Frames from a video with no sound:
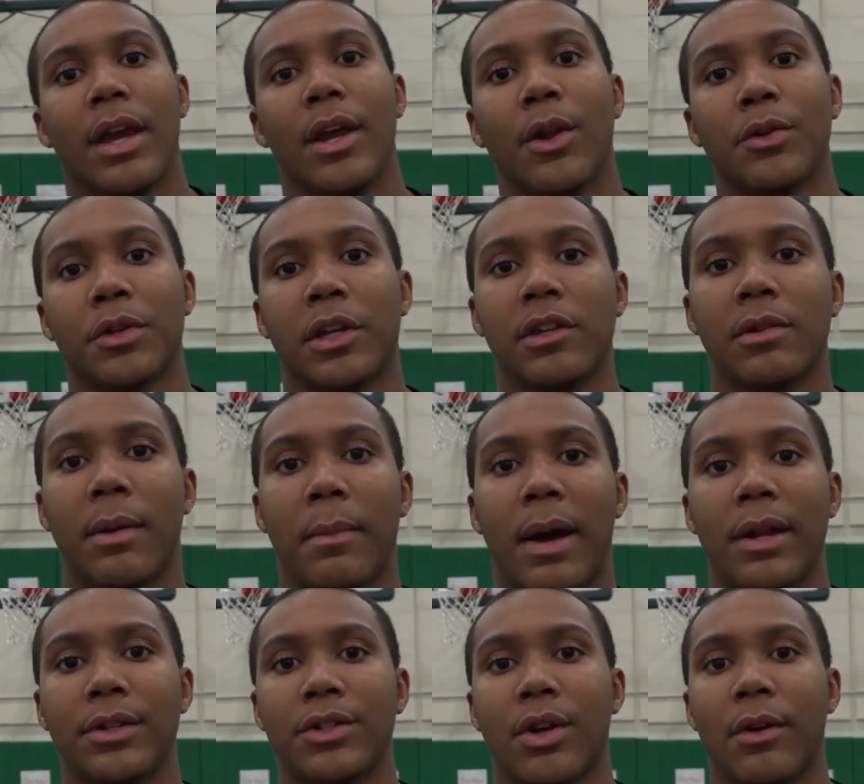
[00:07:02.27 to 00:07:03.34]
It also keeps my
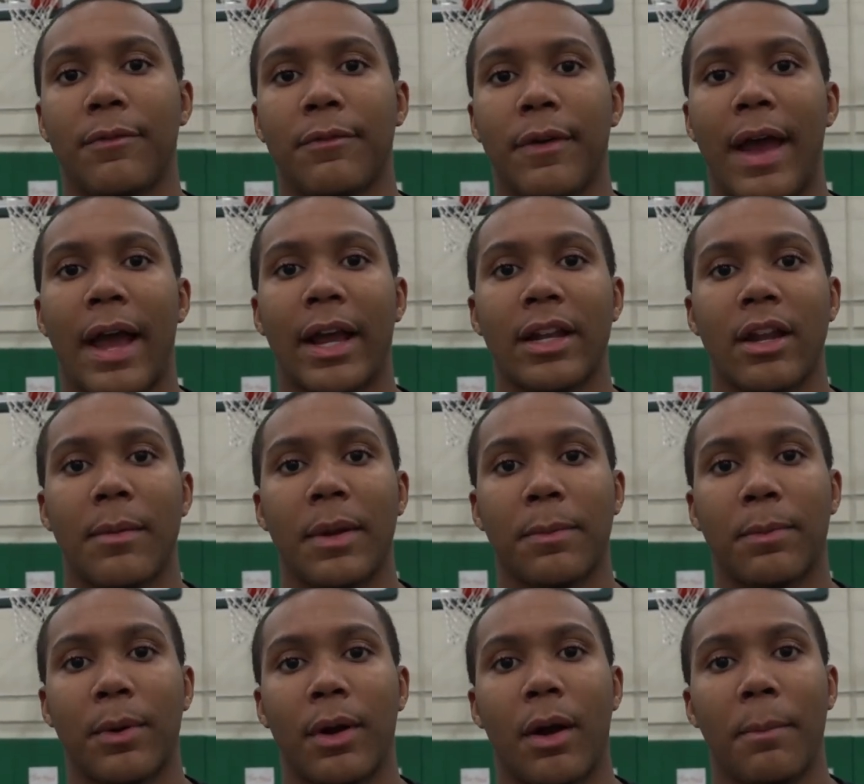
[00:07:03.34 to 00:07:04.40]
mind sharp for academic
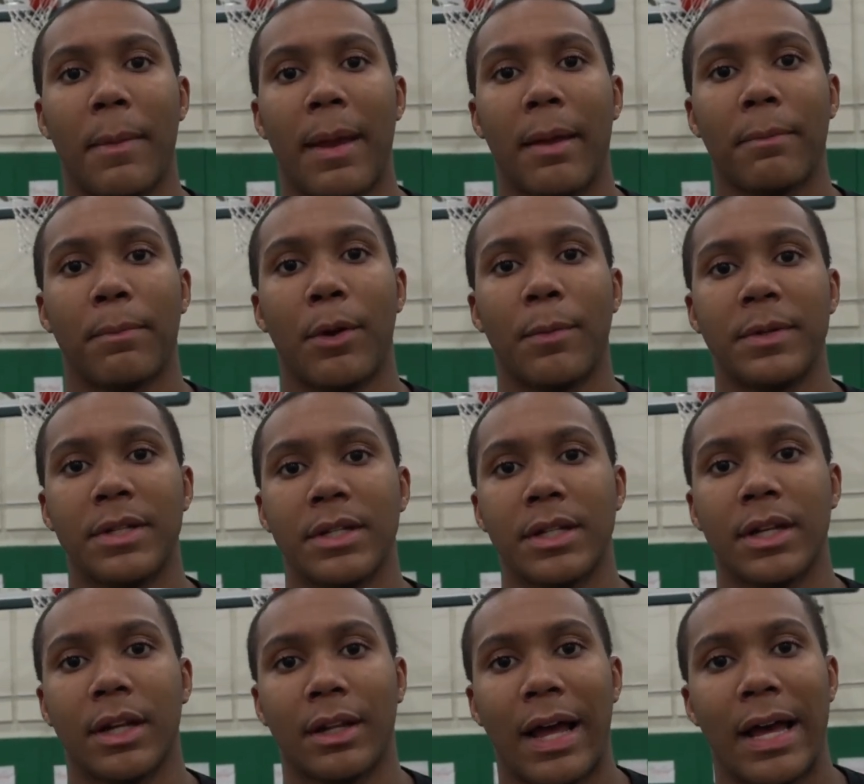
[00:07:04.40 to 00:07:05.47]
um, purposes
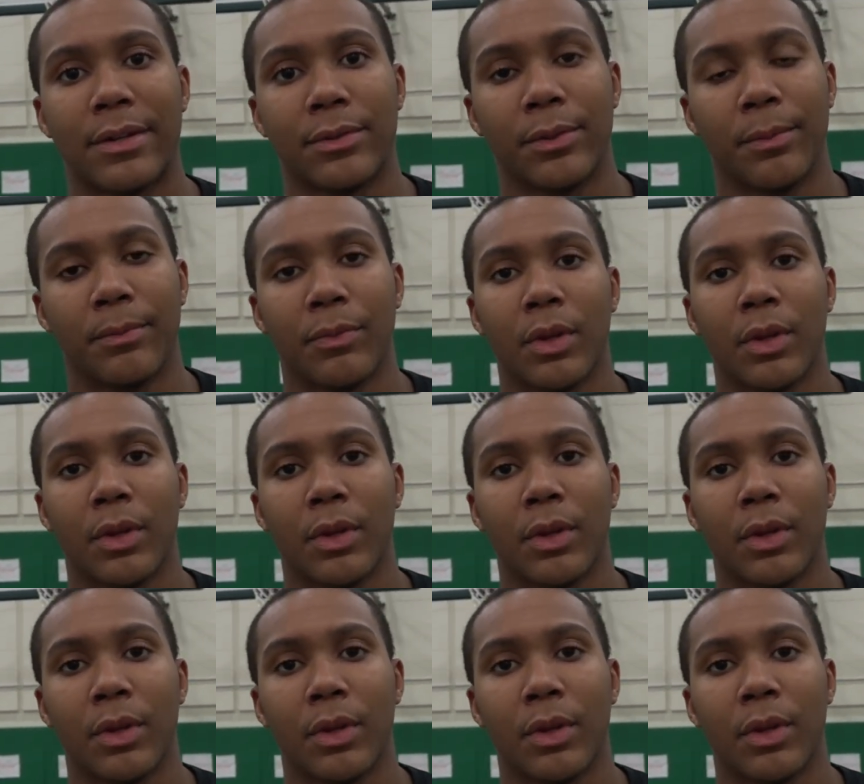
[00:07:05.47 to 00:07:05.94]
in the classroom.